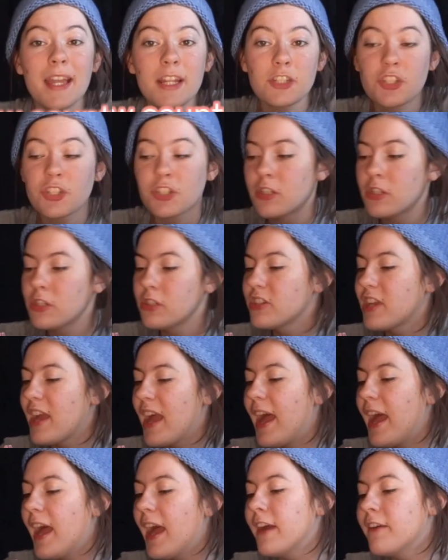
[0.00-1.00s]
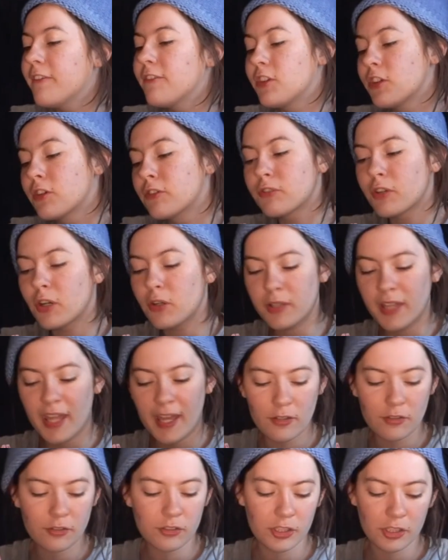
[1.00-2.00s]
sure to have your row
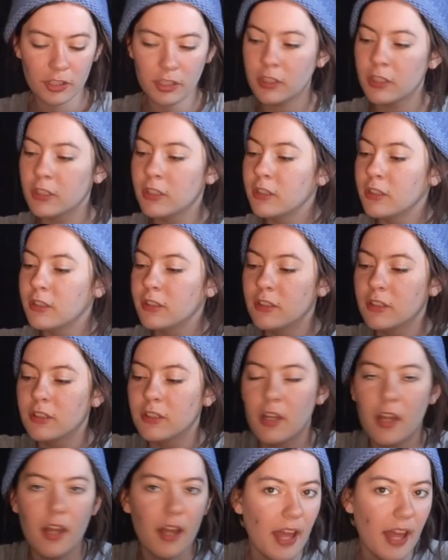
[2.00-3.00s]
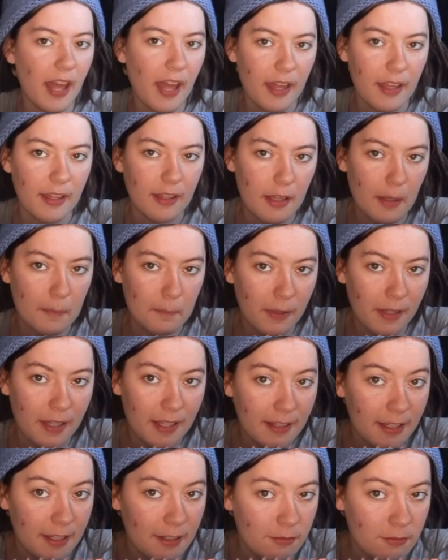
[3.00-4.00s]
counter
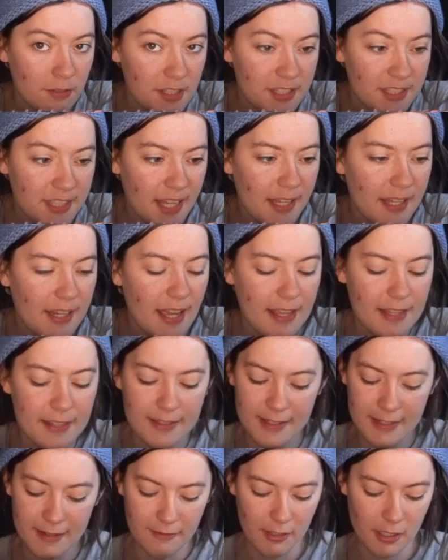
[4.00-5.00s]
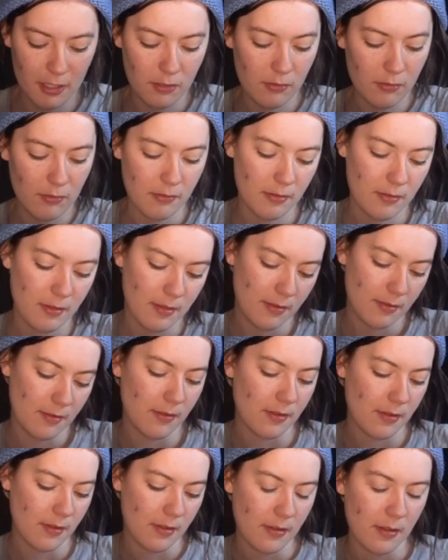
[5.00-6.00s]
completely reset at 0.
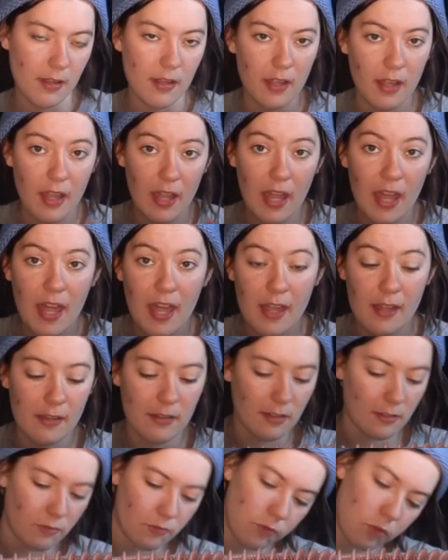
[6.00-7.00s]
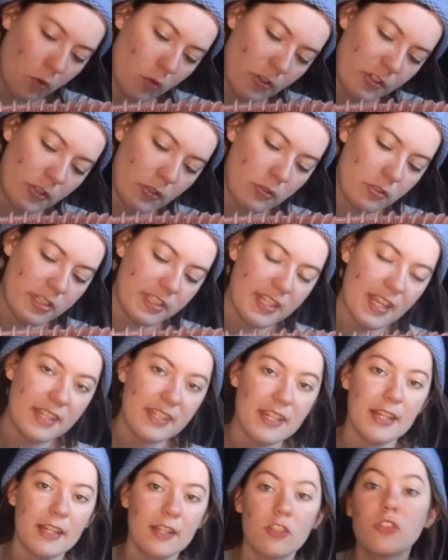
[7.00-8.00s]
And for your
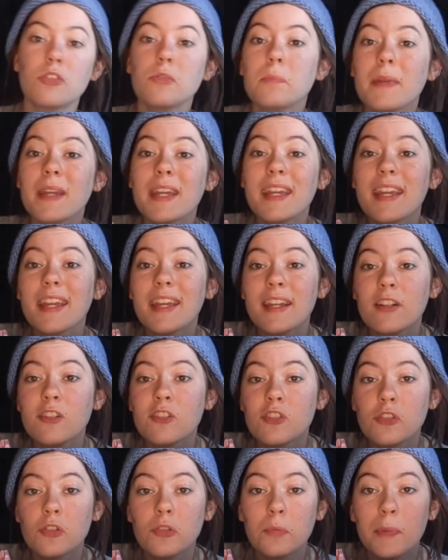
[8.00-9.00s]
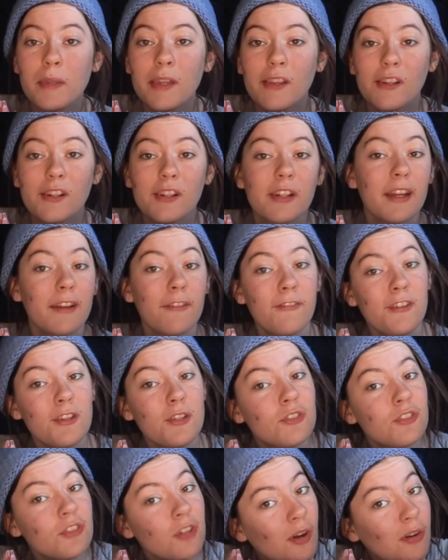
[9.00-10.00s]
setting to be in tubular. If you
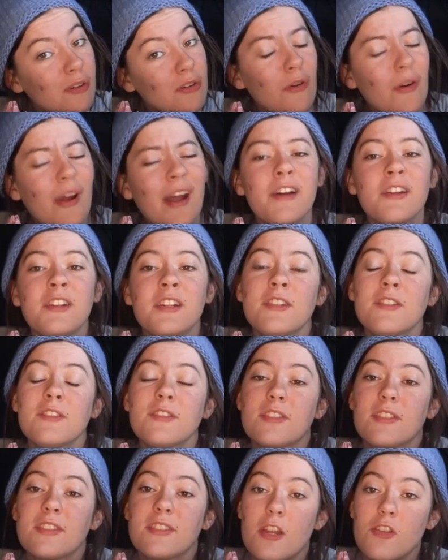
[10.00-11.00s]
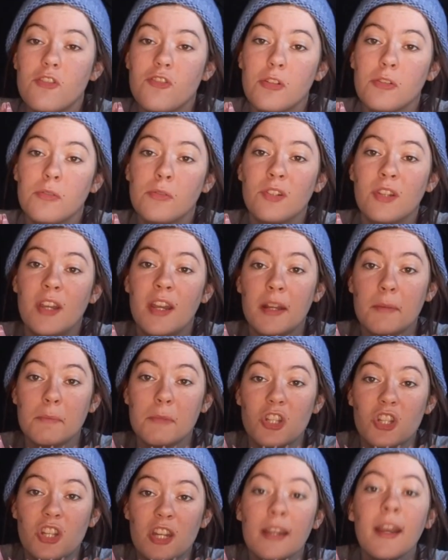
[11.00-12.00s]
don't know how to use the Sentro knitting
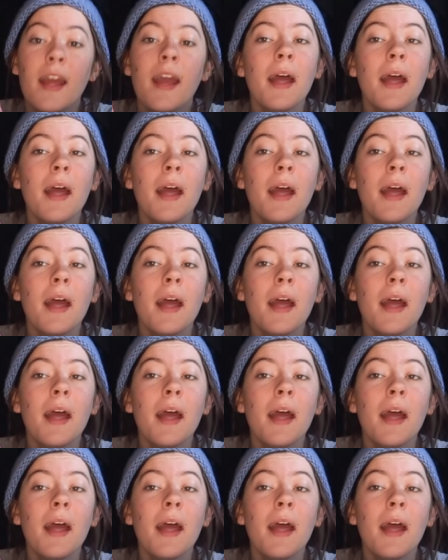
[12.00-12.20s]
machine,